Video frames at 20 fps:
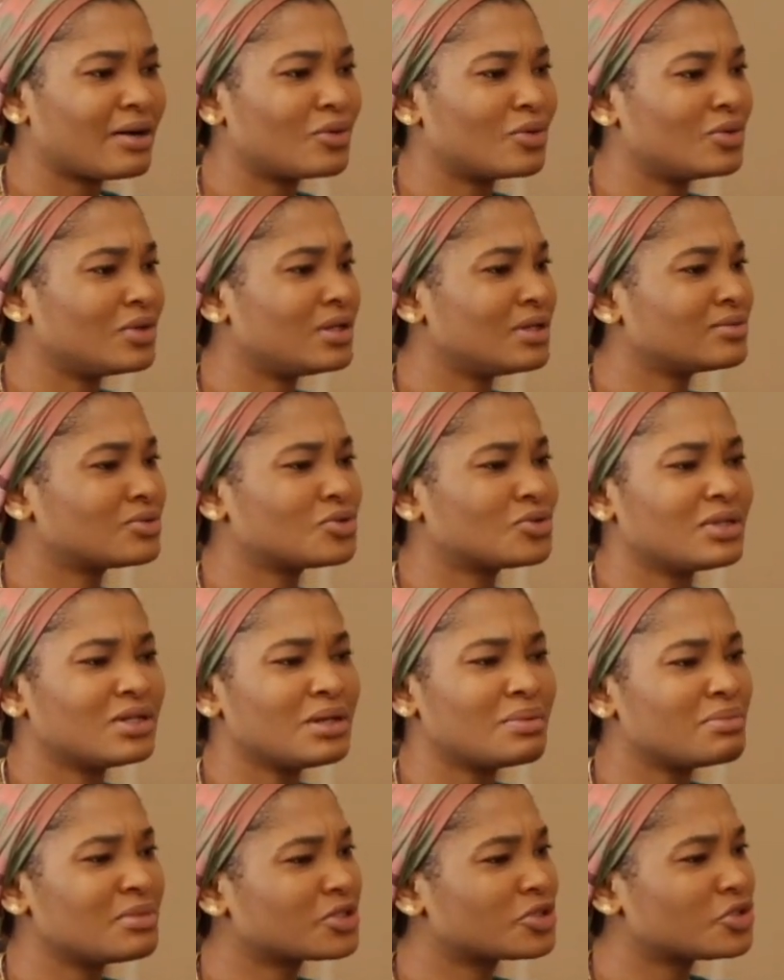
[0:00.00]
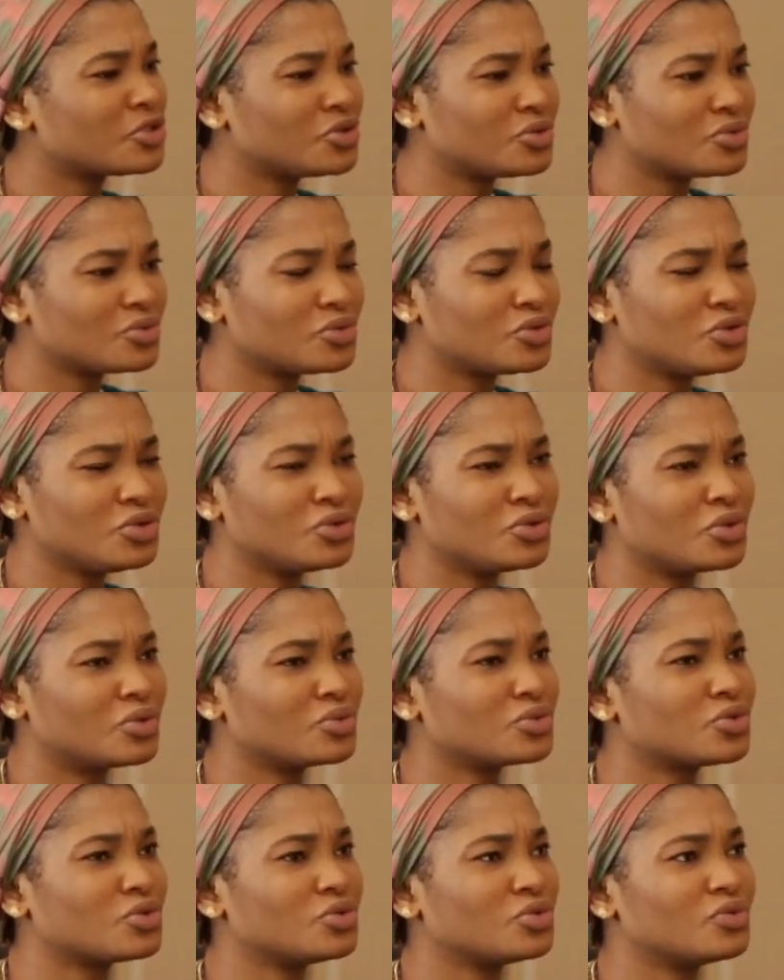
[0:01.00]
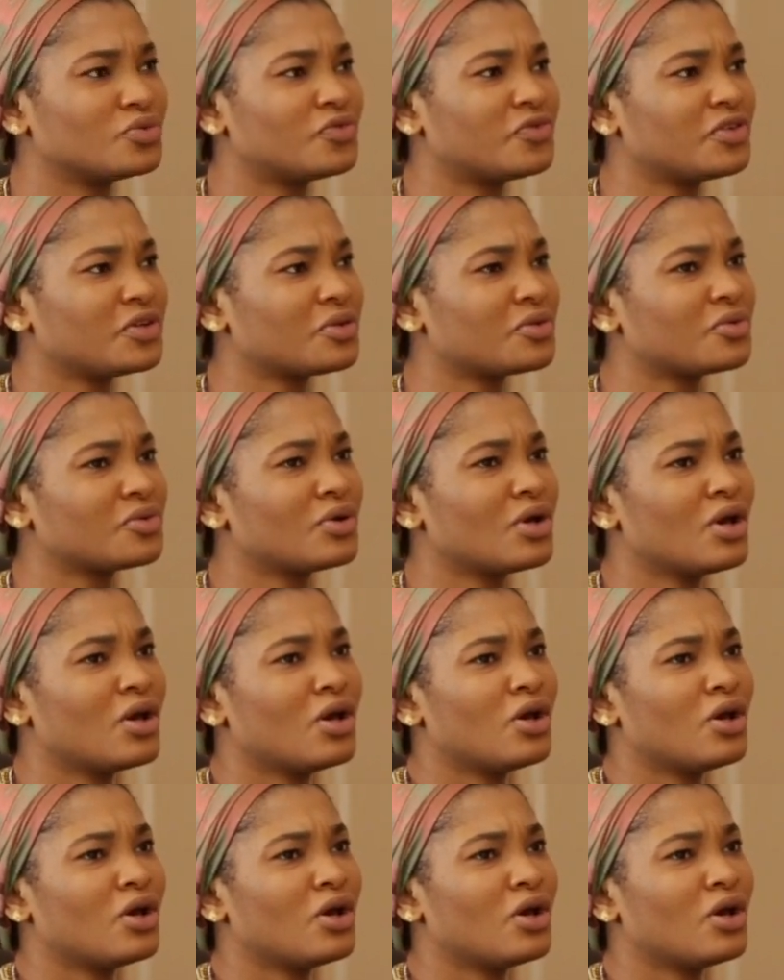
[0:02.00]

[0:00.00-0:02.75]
or to limit you, to feel